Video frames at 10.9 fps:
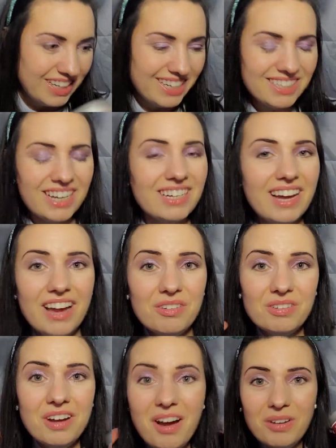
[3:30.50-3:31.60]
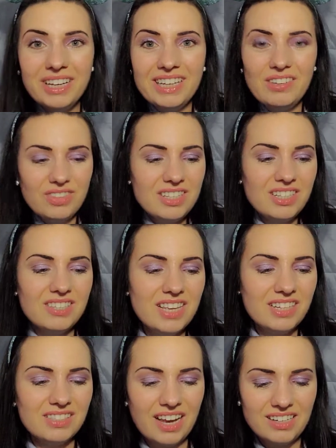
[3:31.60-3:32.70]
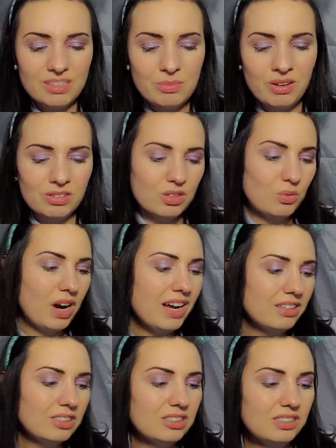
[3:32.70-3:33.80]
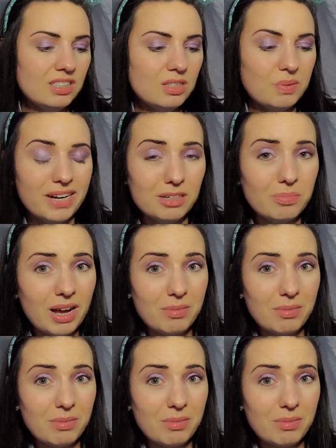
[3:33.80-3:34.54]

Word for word: I, I, I, don't know. Like, if this is the exact smell or the ride or just inspired by,